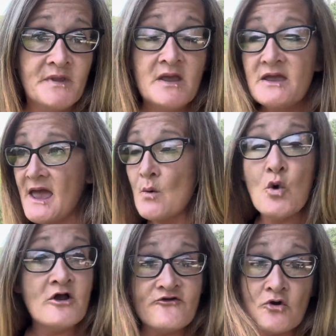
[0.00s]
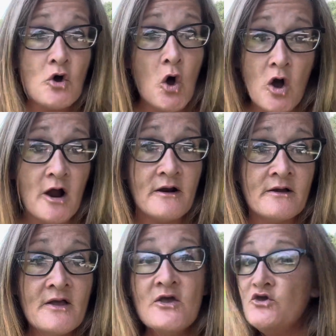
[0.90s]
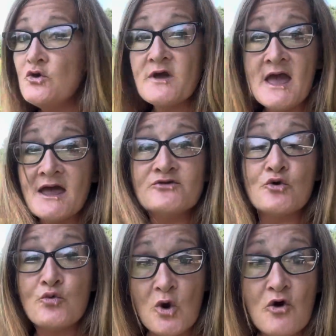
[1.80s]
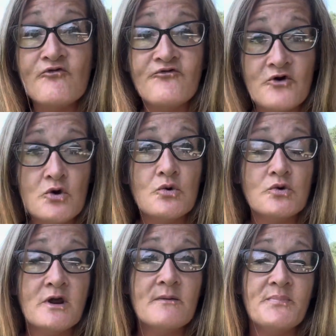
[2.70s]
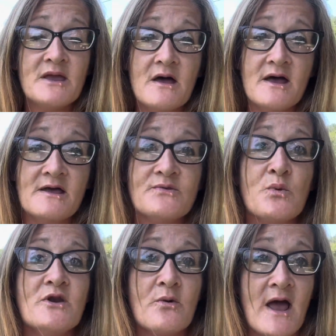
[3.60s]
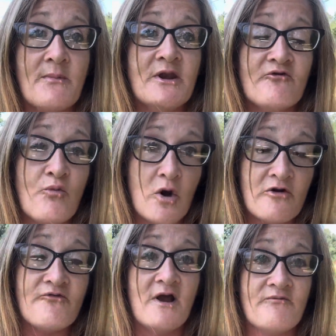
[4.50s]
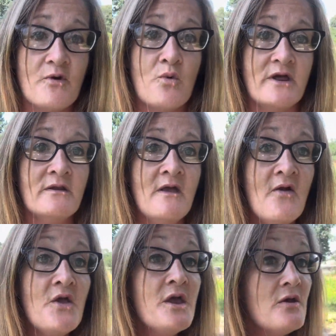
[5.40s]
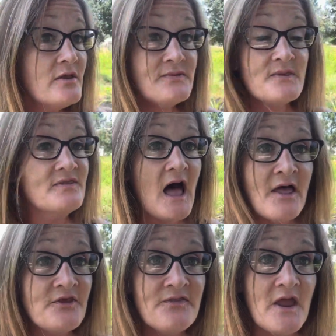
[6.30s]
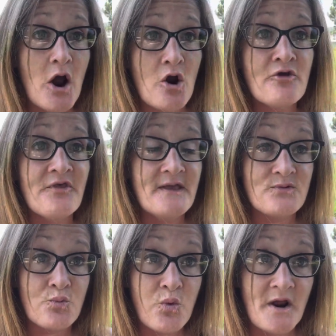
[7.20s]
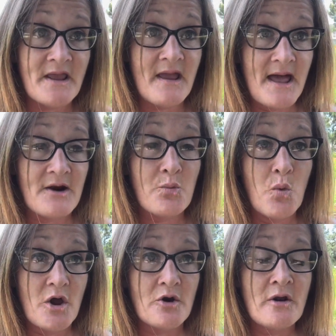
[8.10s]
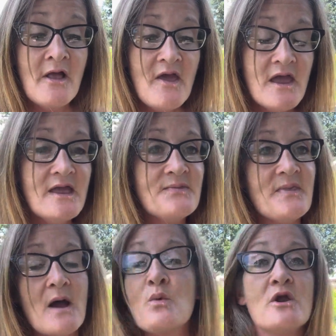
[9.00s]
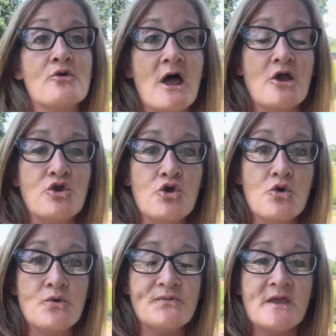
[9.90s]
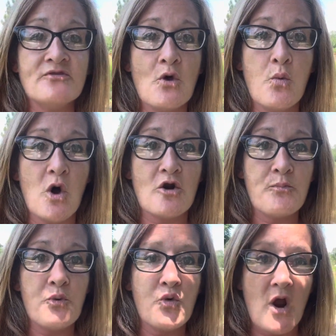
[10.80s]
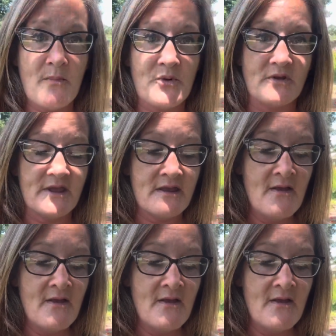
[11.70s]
Can't wash your car. You can't grow food because we don't have enough water for everyone. It's not that the earth is running out of water. It's that we are not using the water properly.